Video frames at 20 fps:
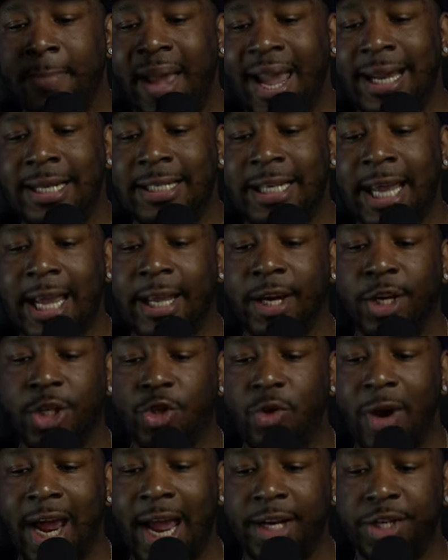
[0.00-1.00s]
maintain
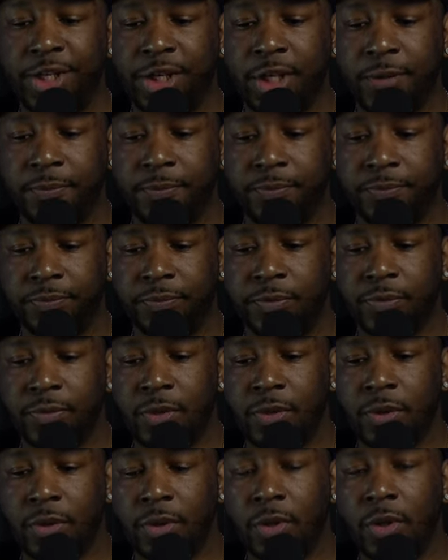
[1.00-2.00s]
attraction
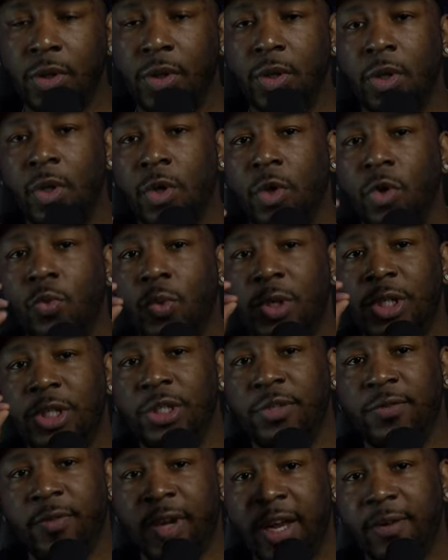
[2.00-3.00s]

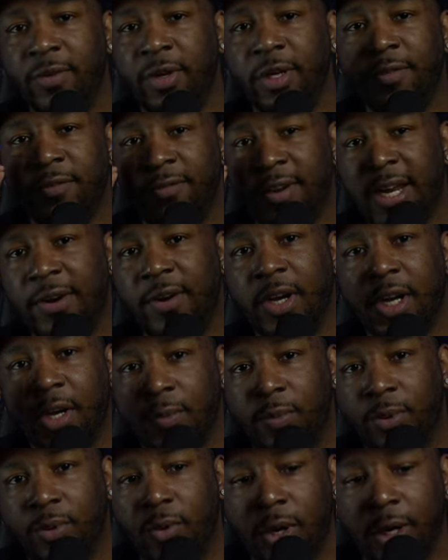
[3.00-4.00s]
which is very
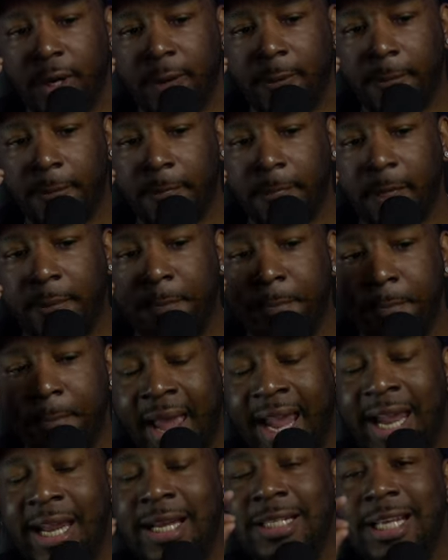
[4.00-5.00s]
very important
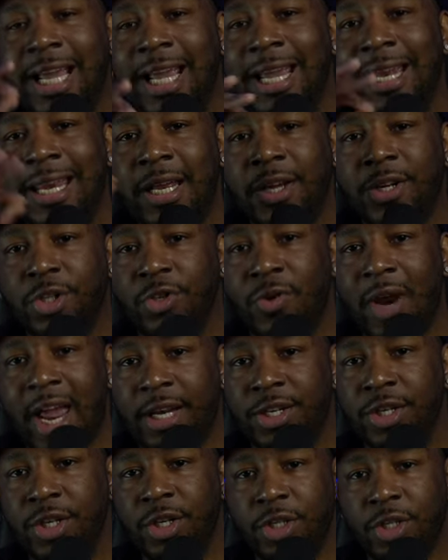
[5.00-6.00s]
maintaining
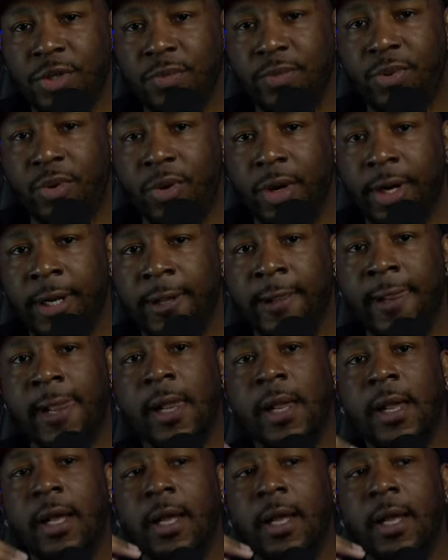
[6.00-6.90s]
attraction is important